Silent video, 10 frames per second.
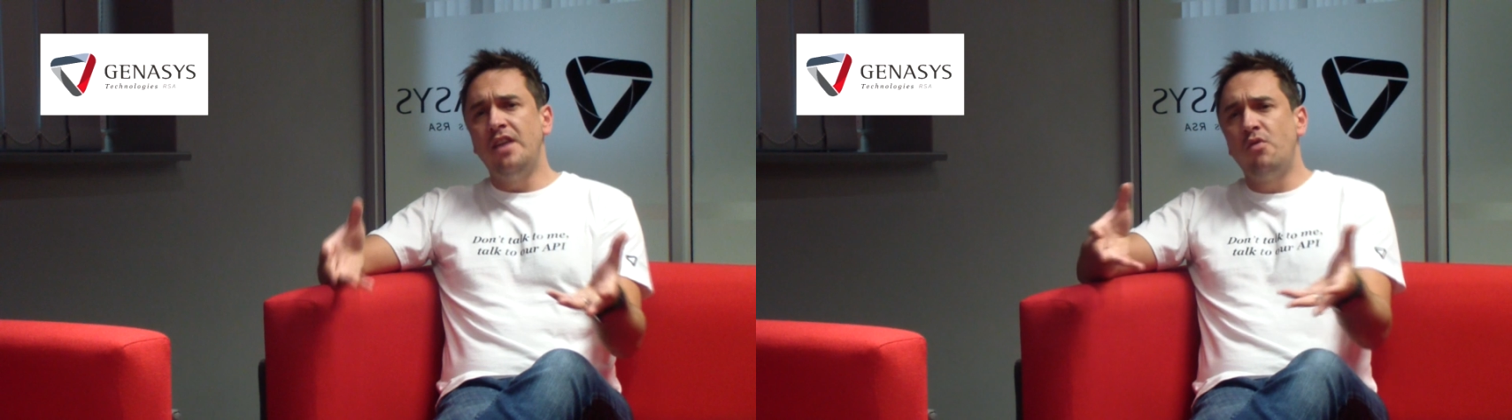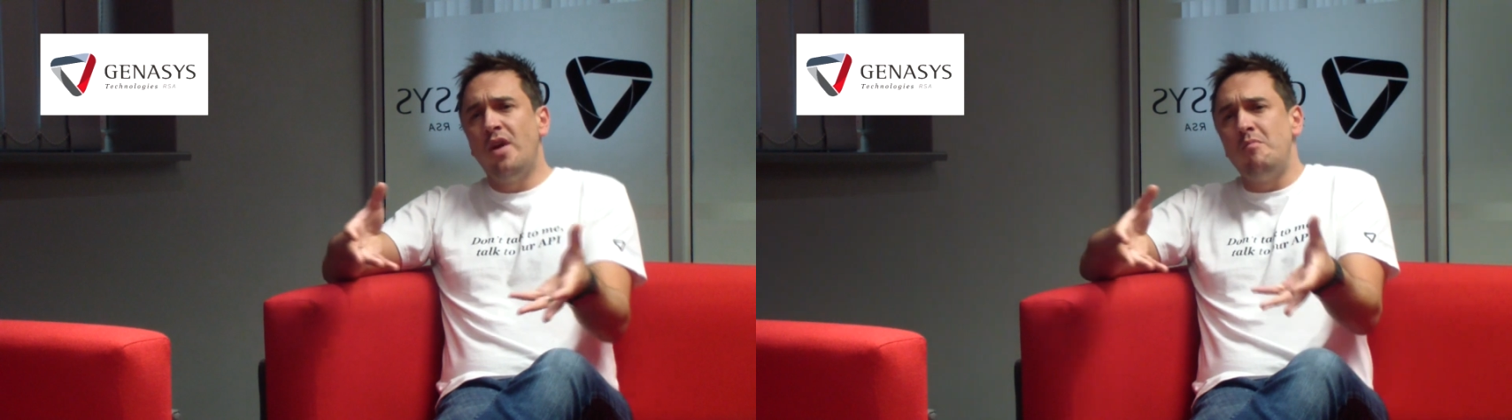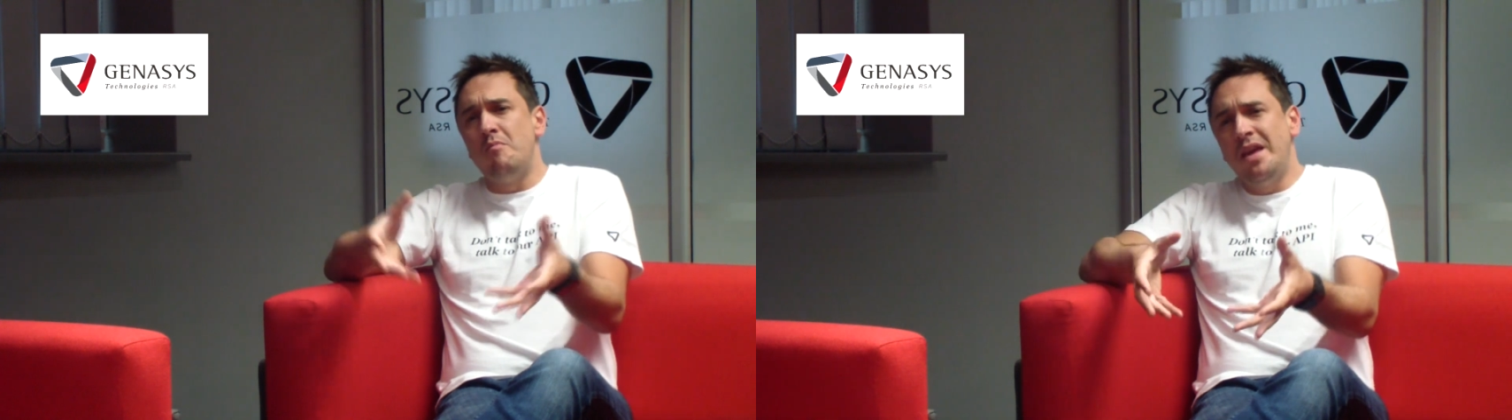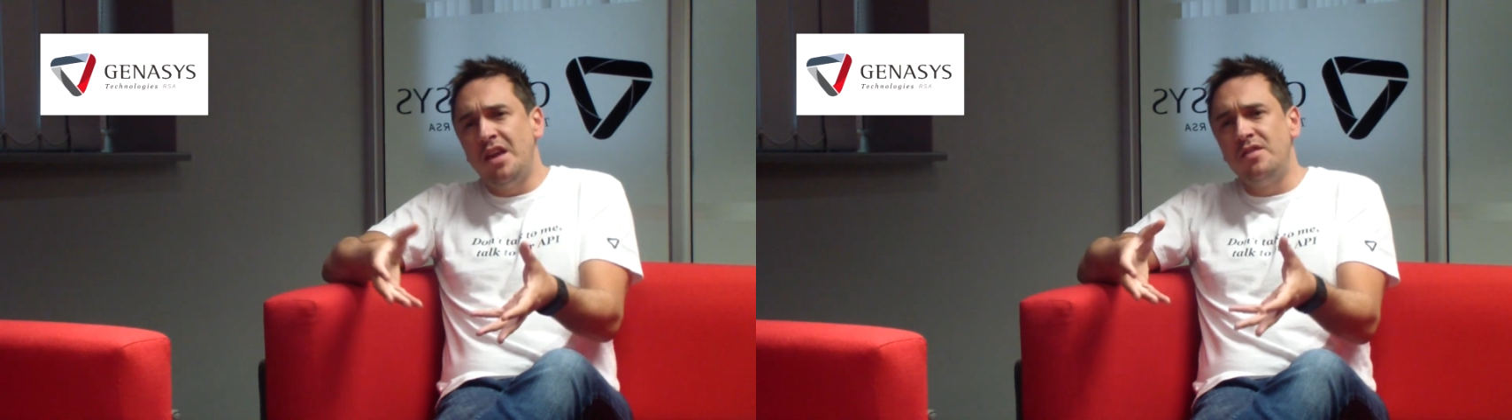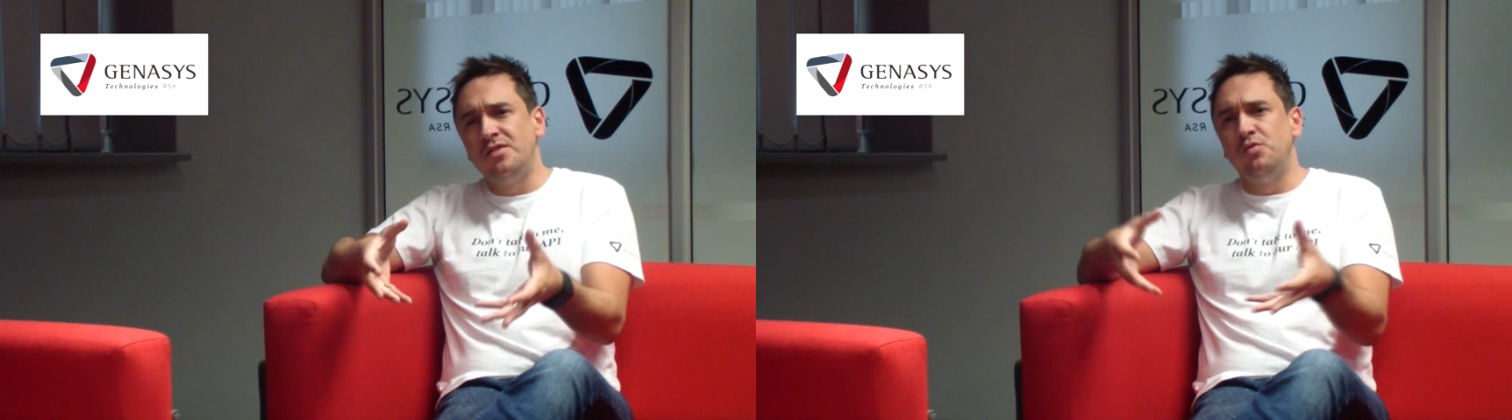the right
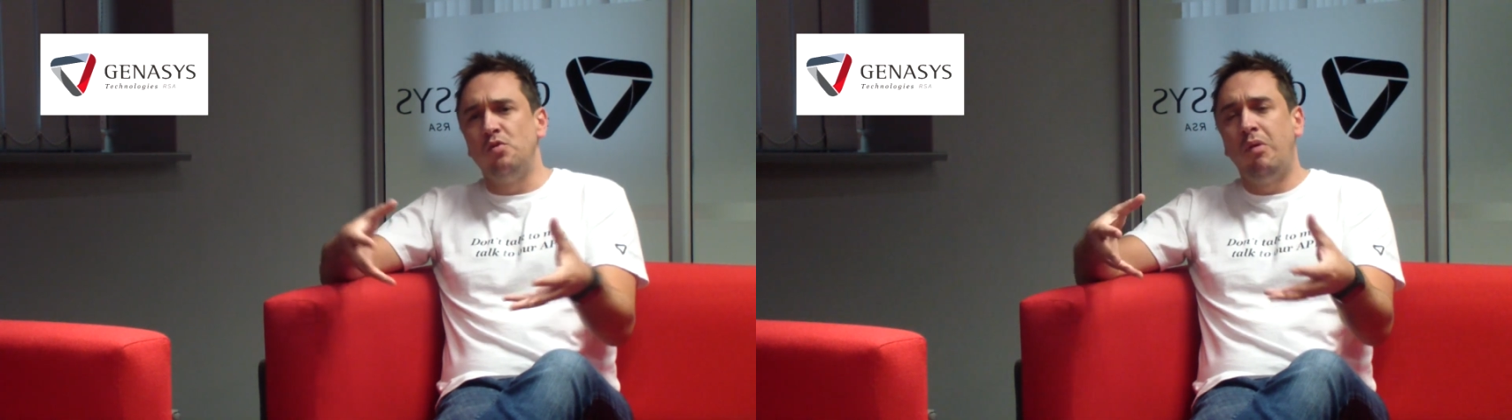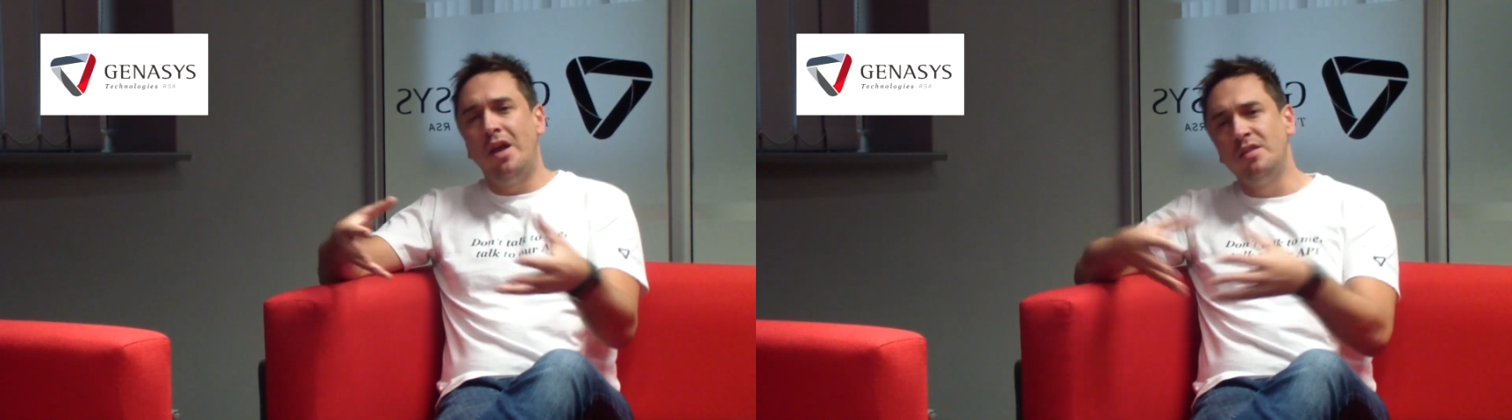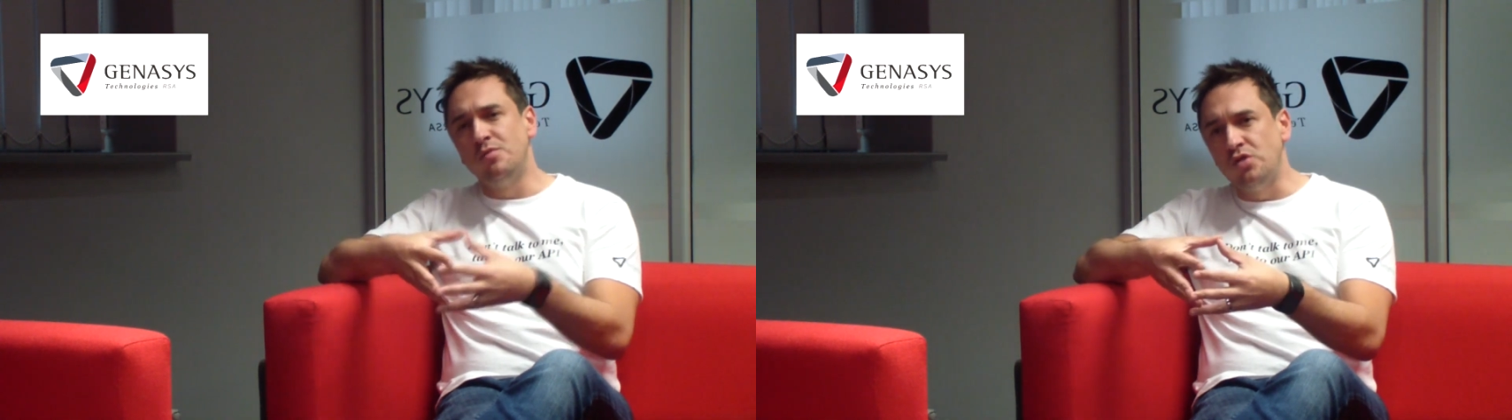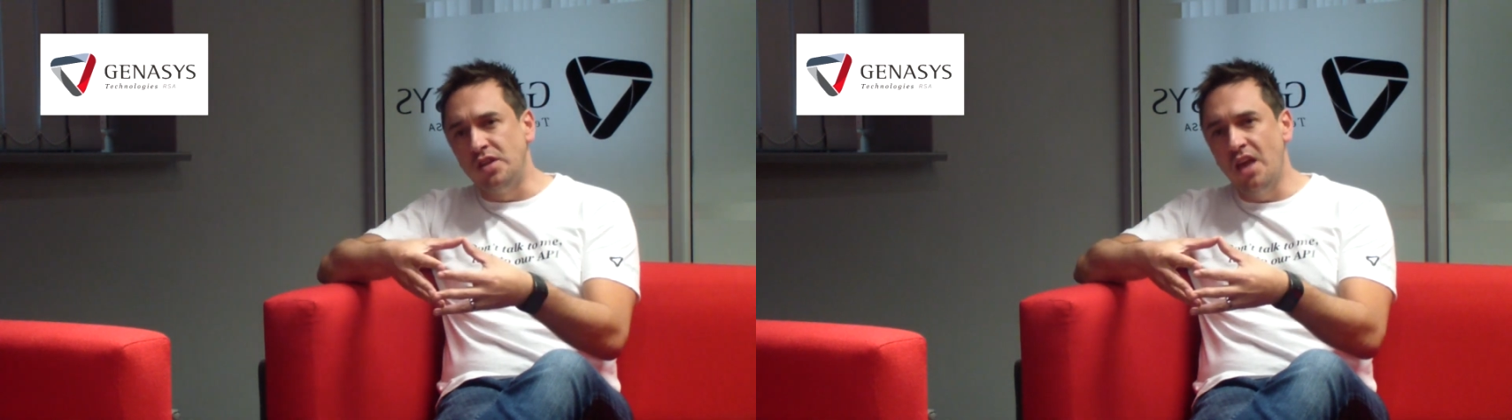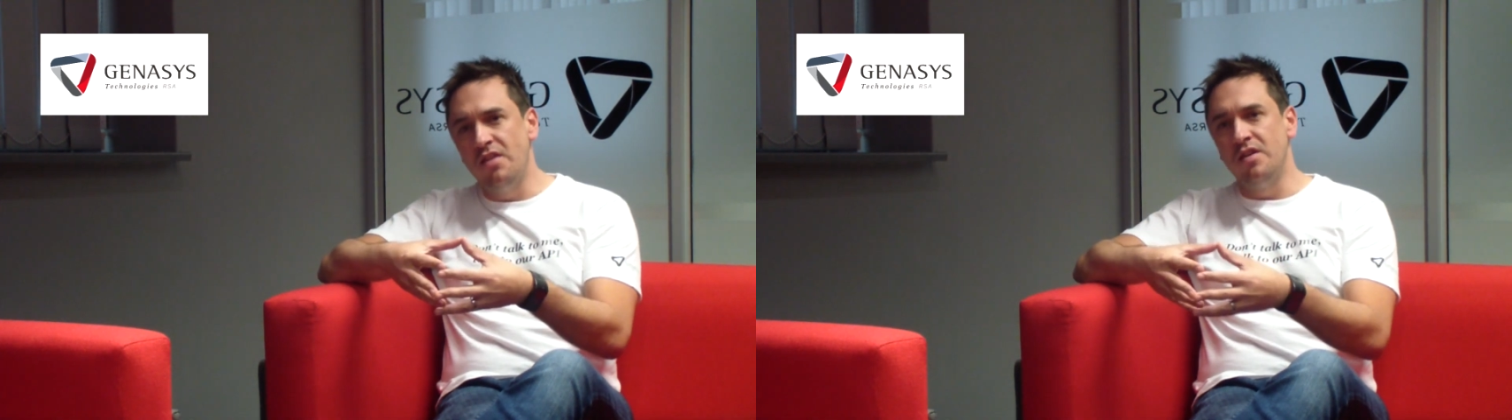mechanism to plug them
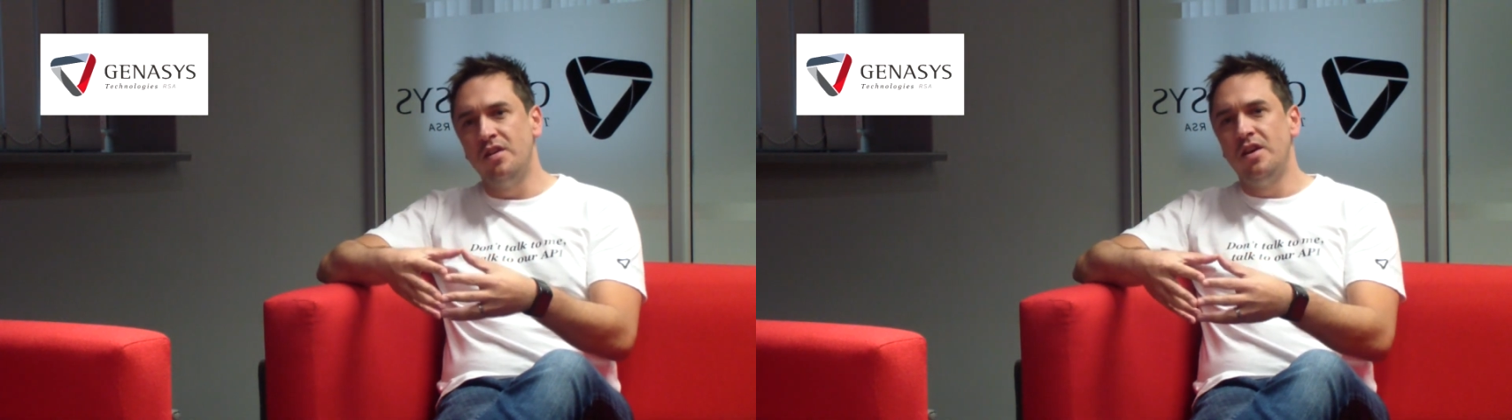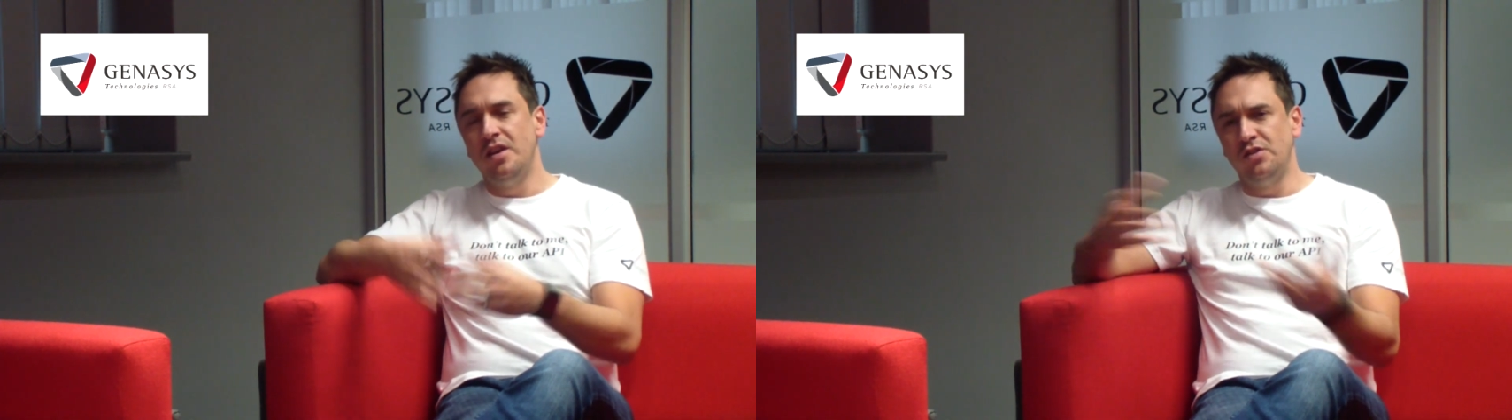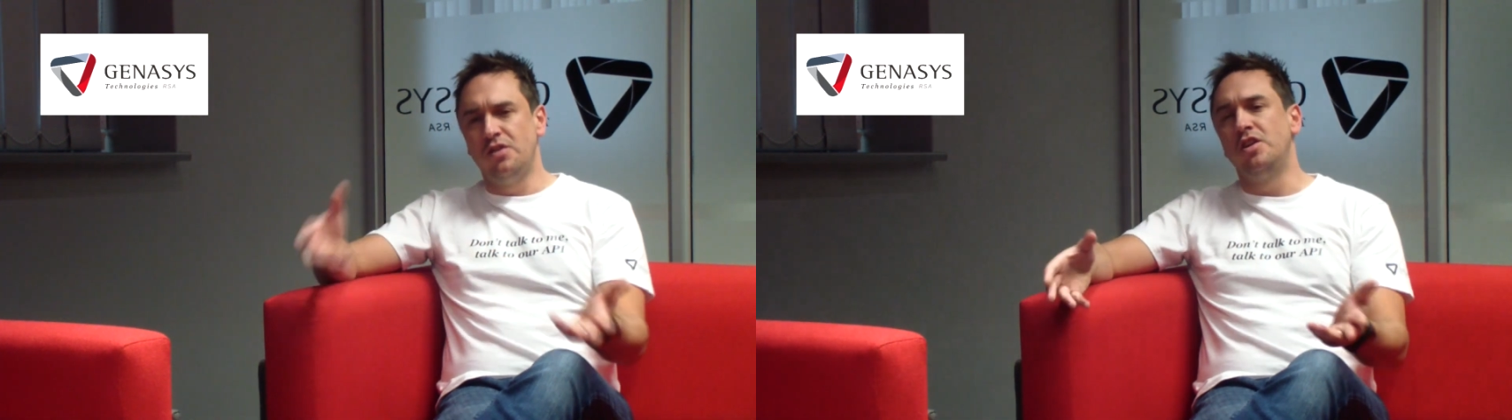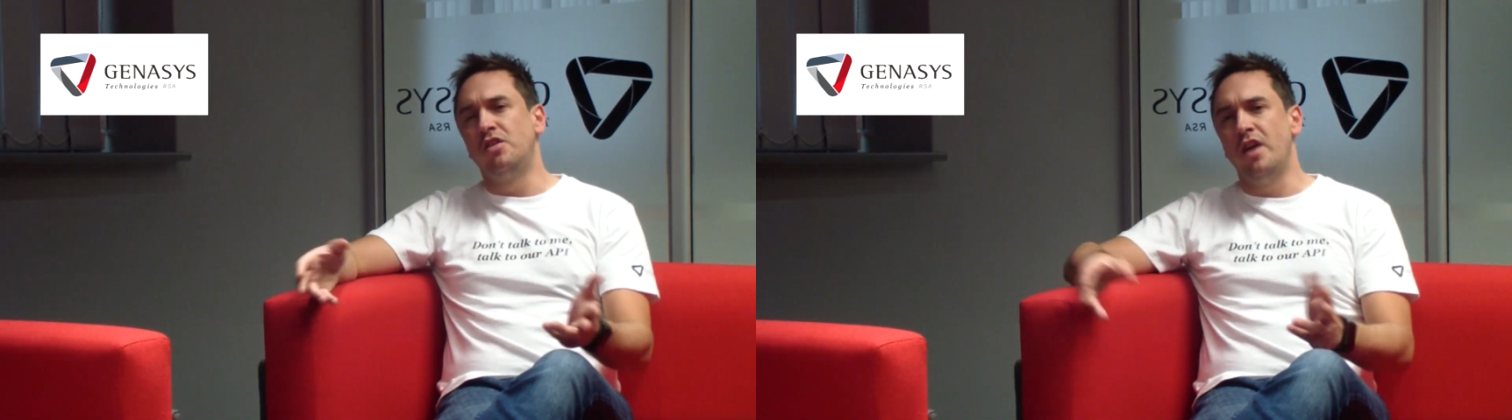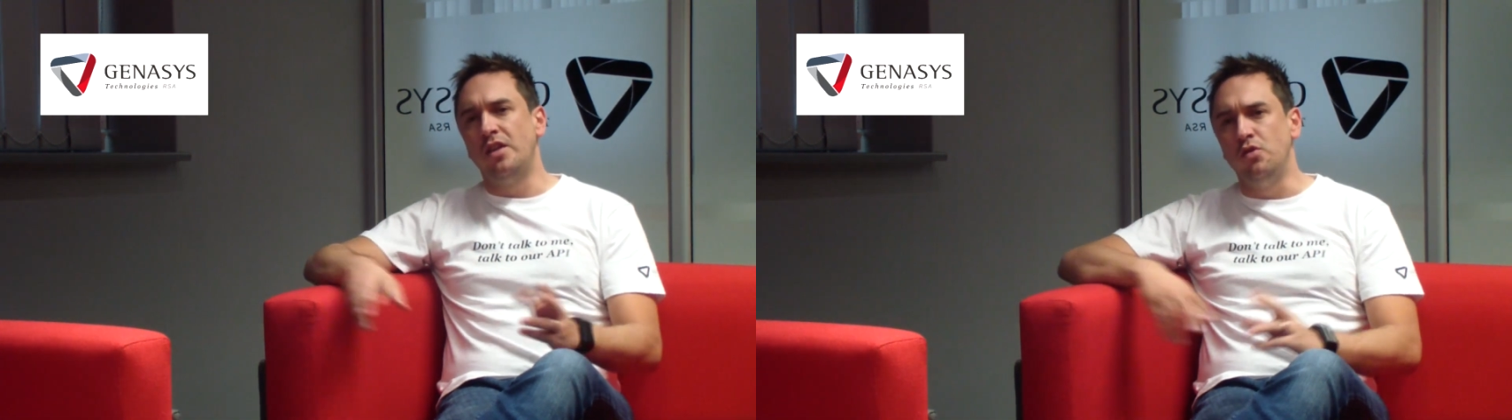together, is going to
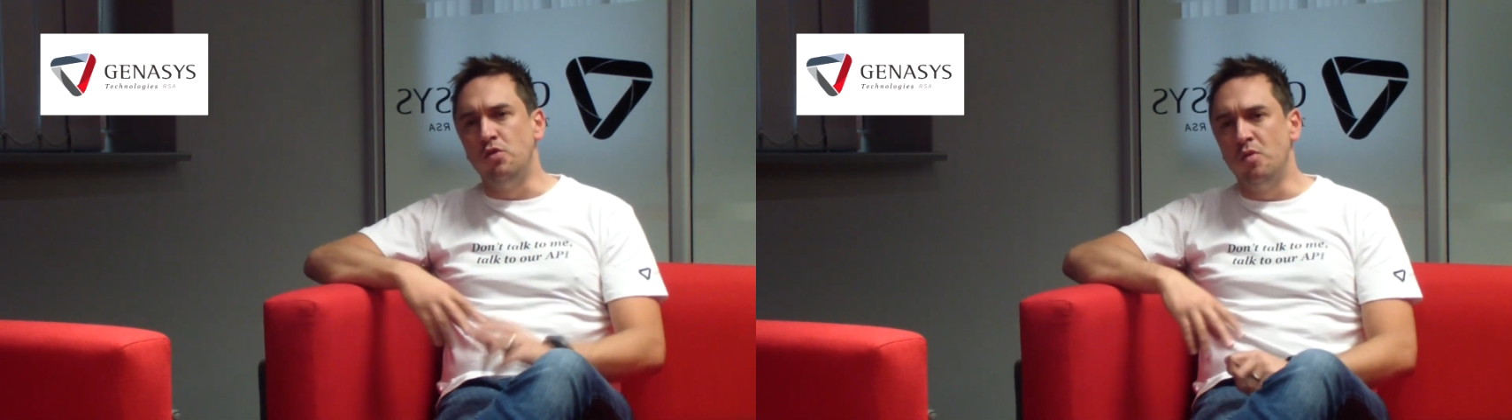create the Uber